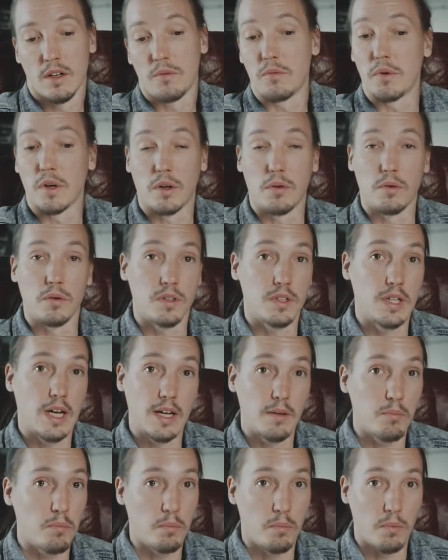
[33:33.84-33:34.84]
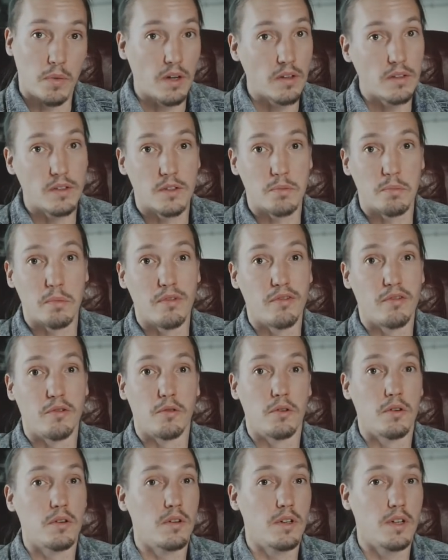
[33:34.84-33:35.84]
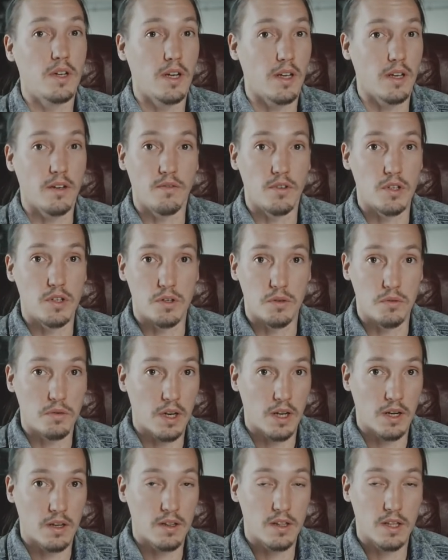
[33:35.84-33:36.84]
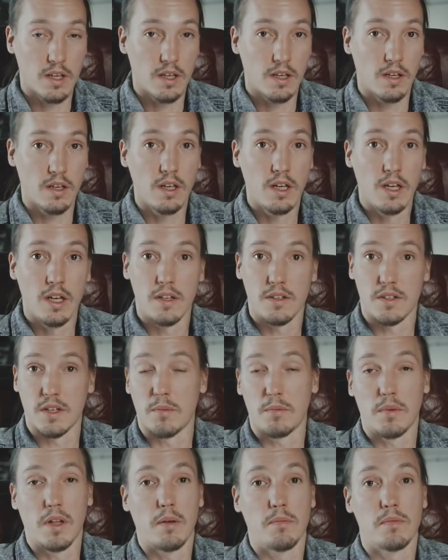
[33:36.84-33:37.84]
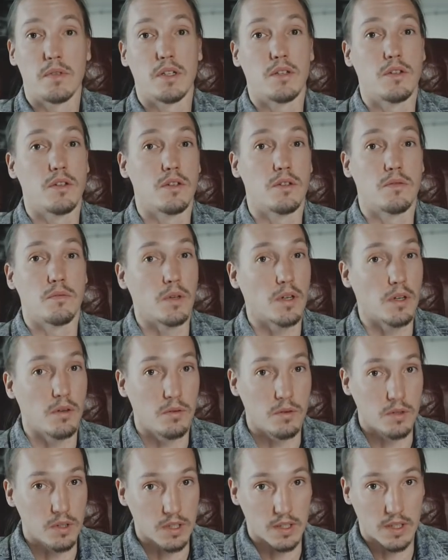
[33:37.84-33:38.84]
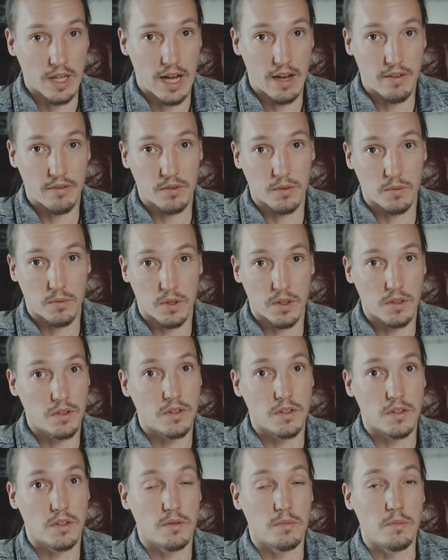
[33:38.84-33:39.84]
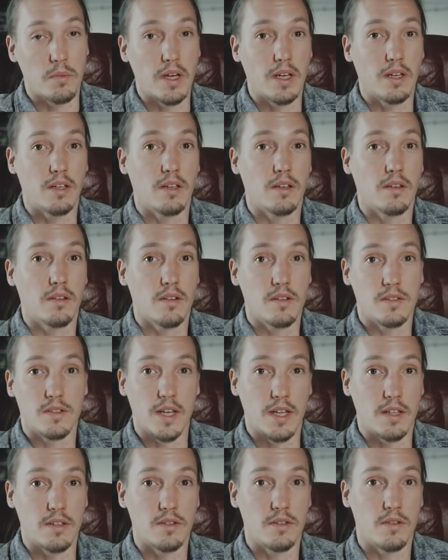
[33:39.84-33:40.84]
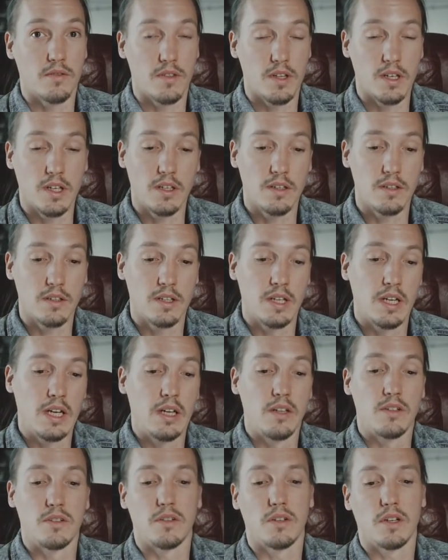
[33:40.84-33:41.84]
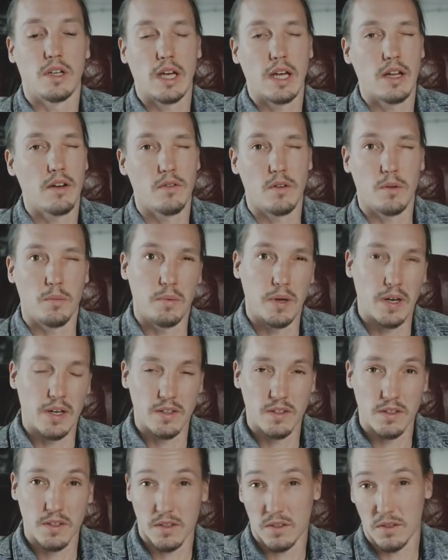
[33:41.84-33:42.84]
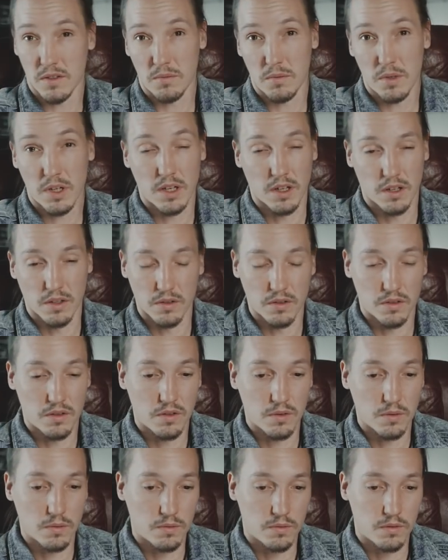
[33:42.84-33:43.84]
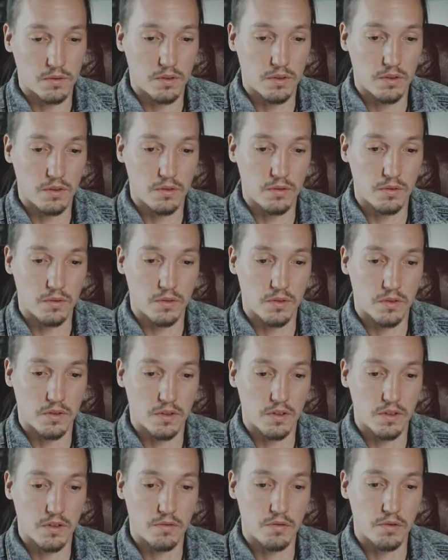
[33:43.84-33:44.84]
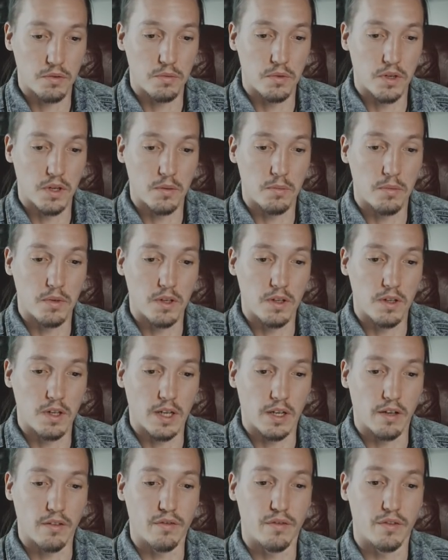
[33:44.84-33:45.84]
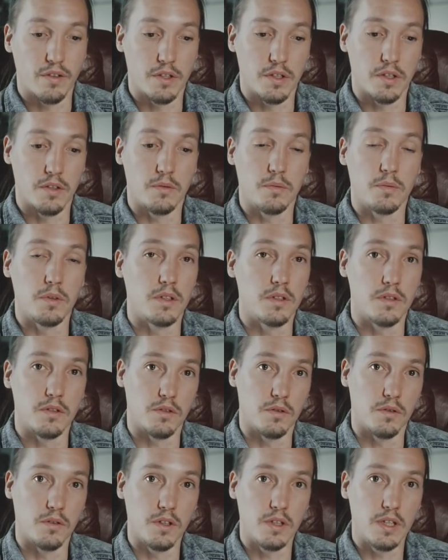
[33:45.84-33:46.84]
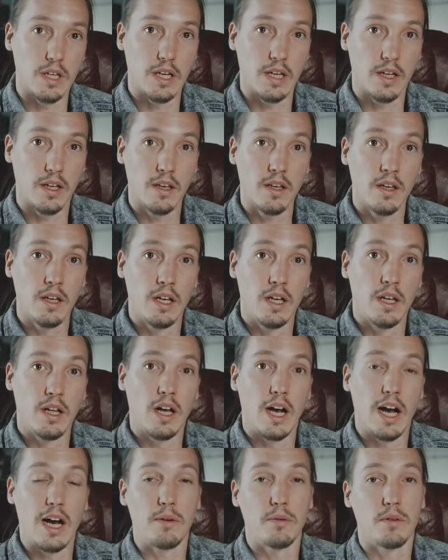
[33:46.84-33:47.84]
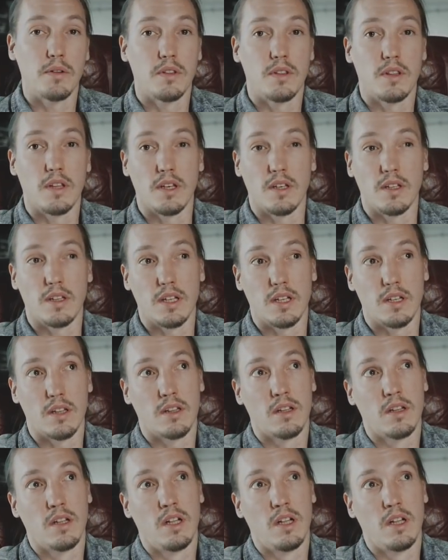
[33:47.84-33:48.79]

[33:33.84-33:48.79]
record that months before I even shoot anything. Sometimes I just record it afterwards just to make sense of things. So it kind of depends. It's a really good tool to use if you want to be like efficient with the storytelling. I would think that